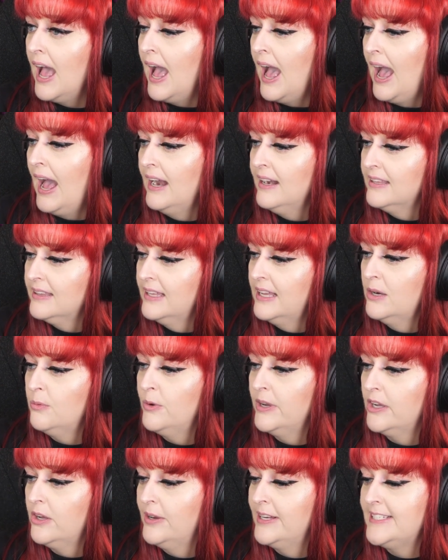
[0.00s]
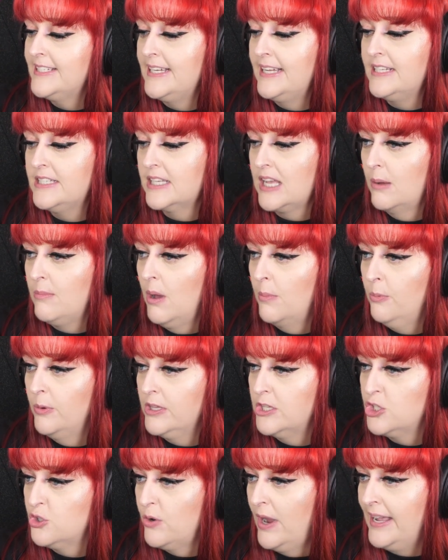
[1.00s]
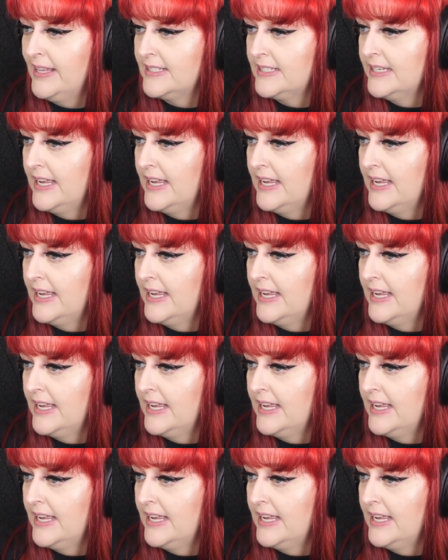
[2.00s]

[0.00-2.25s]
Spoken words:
and then we're going to need to come up with traits.